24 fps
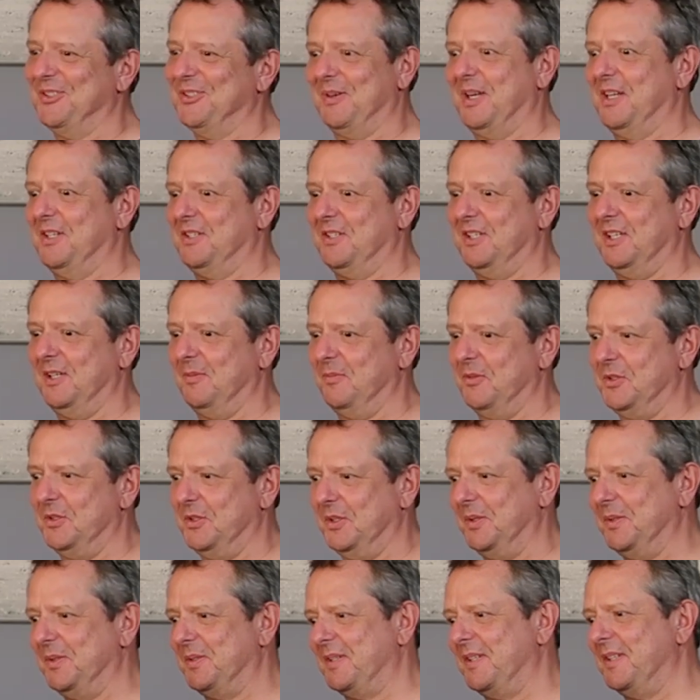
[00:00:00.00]
to actually
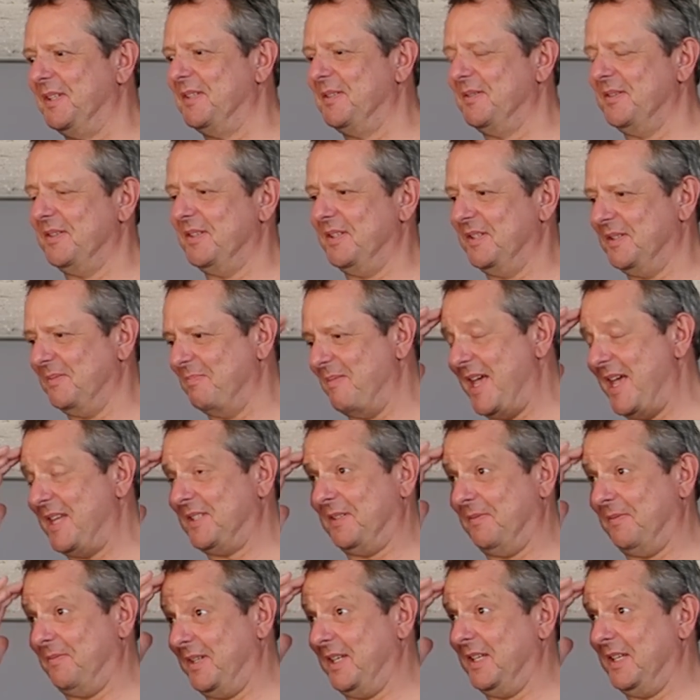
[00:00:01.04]
produce this
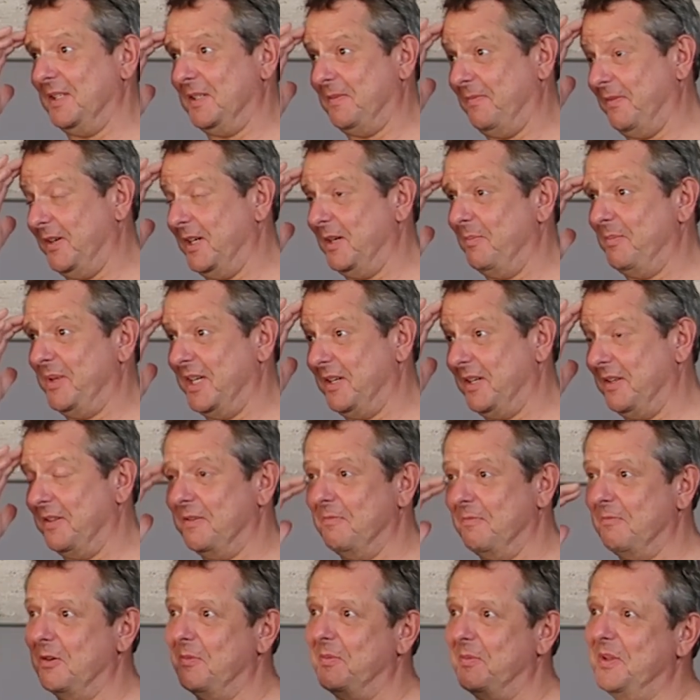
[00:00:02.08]
massive thing. It's far bigger than
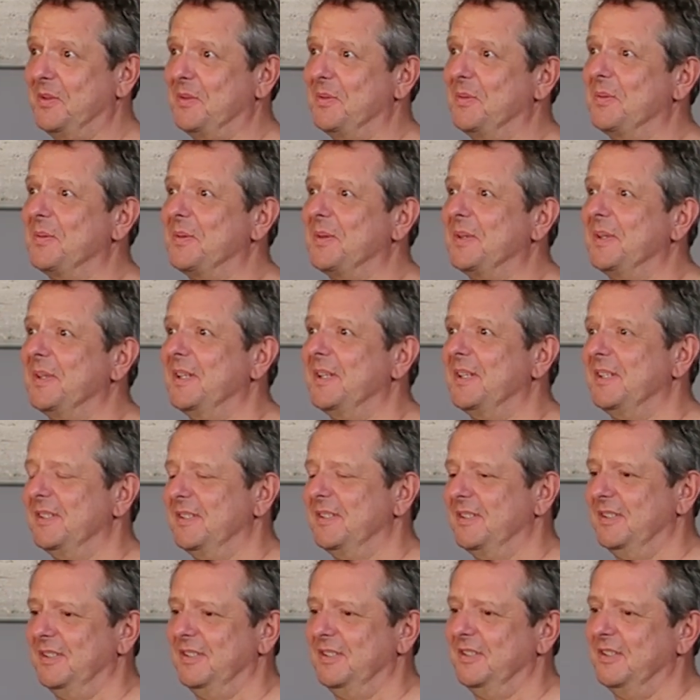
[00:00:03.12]
what we thought
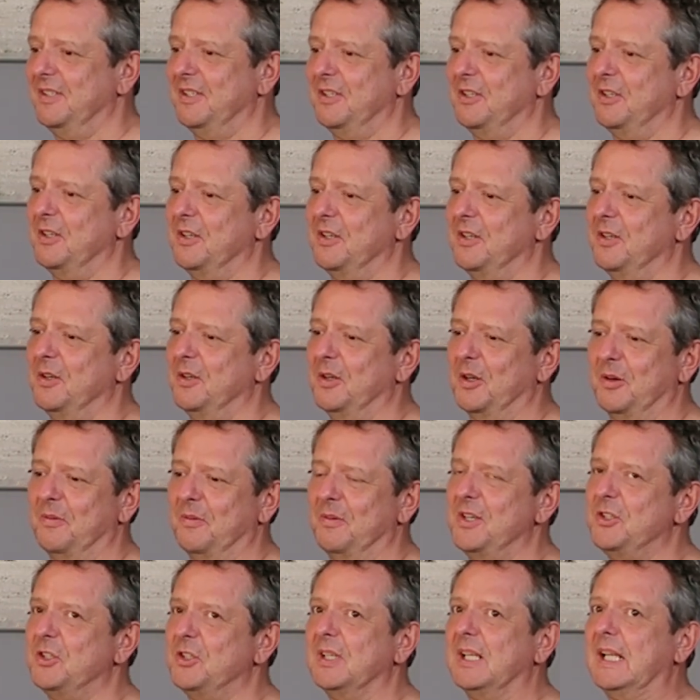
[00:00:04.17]

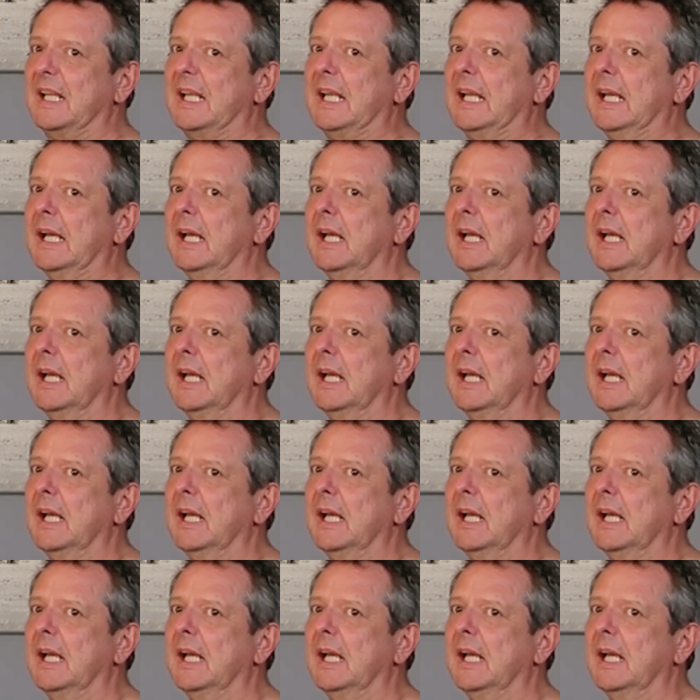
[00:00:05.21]
originally.